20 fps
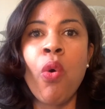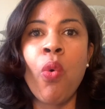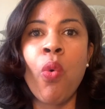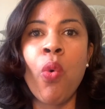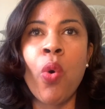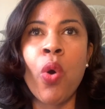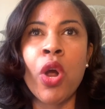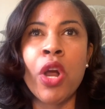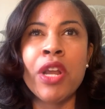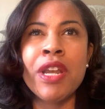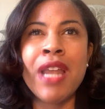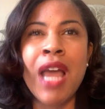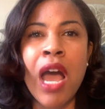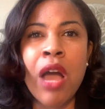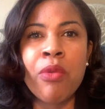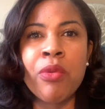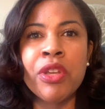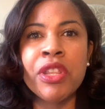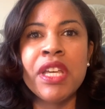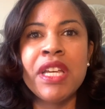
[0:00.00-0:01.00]
or
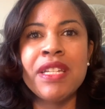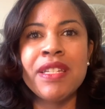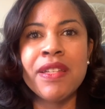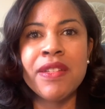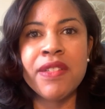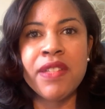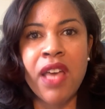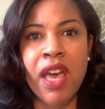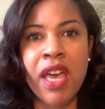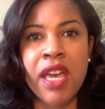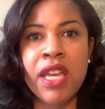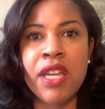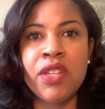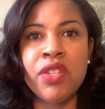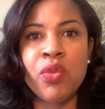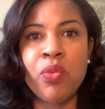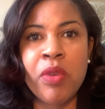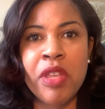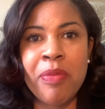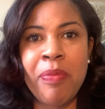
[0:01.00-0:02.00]
not really
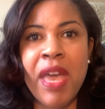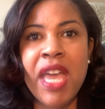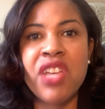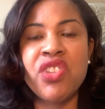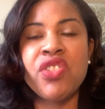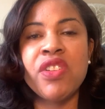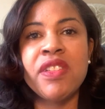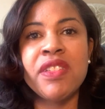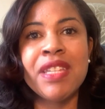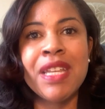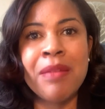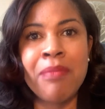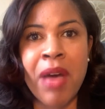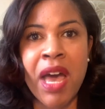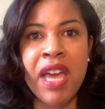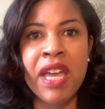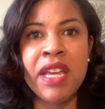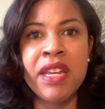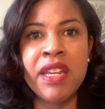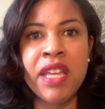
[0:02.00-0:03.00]
designed with patients in
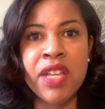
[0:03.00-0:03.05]
mind.